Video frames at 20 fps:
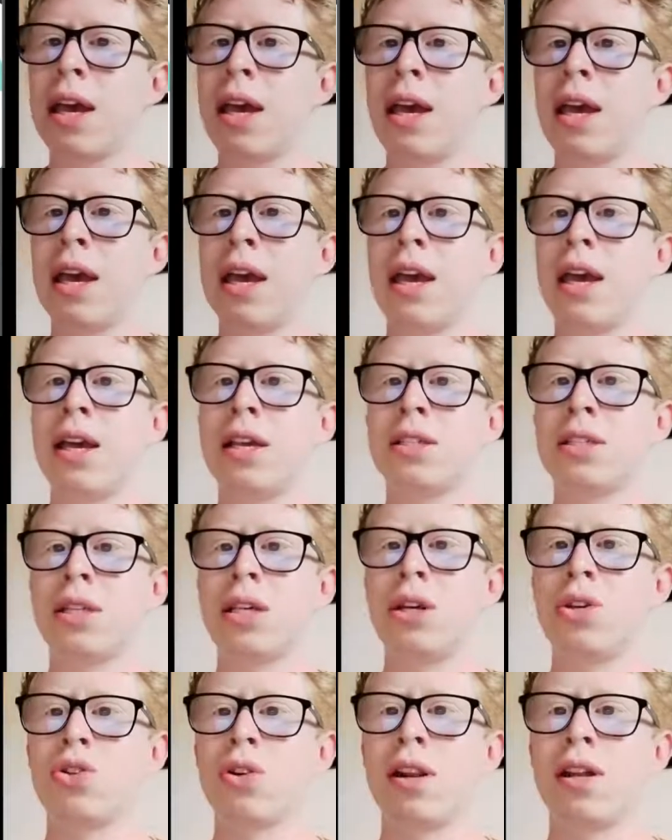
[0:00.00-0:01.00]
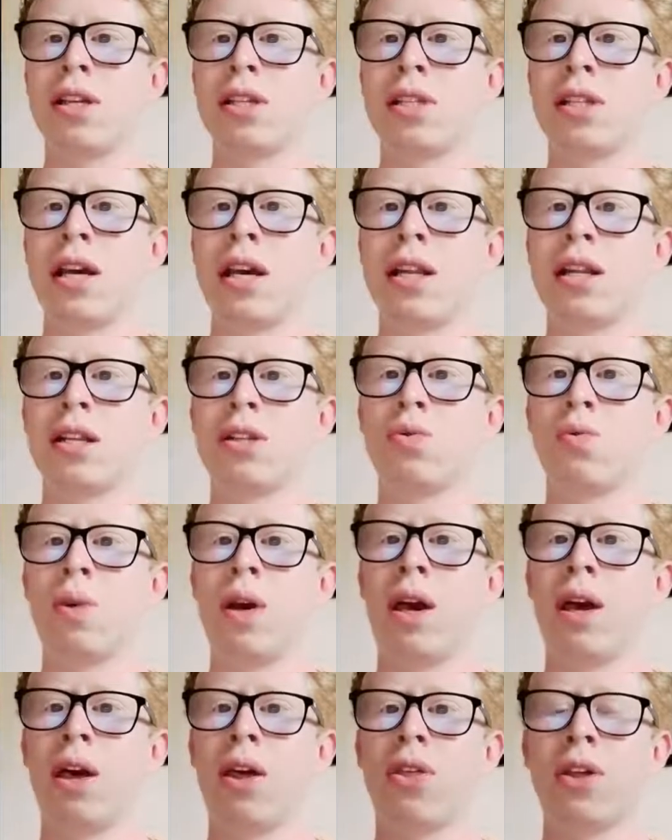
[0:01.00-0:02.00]
is usually stated
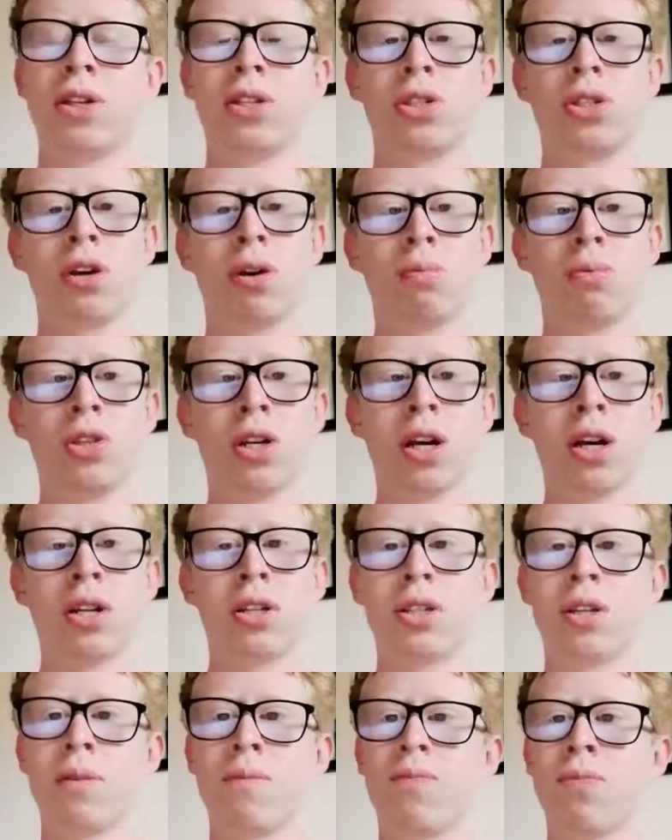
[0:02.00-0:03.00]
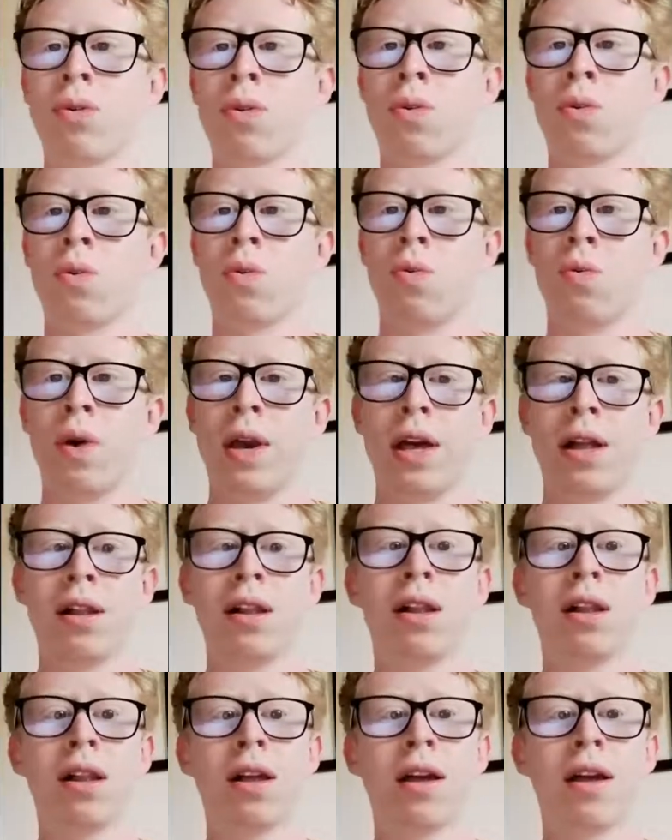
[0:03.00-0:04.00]
with a subject,
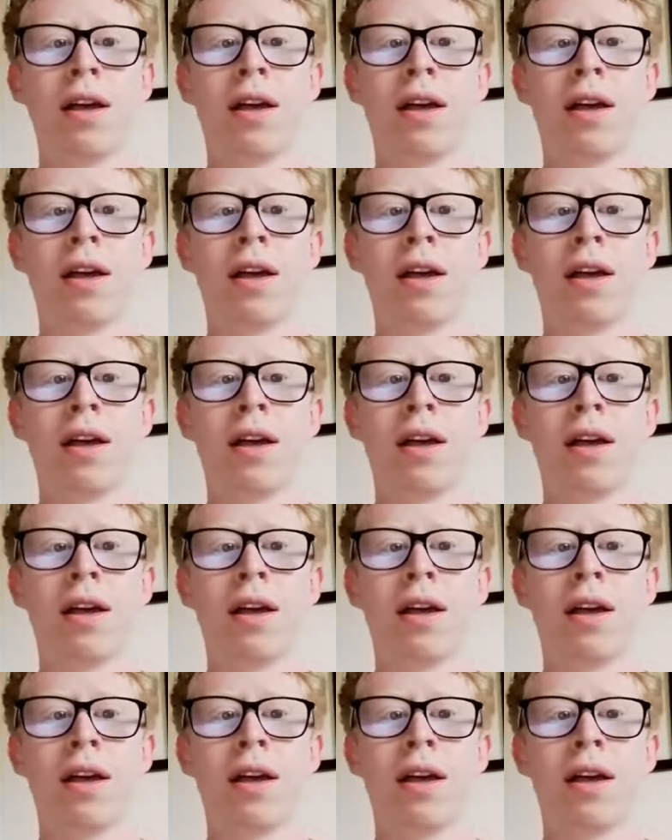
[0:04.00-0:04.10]
will,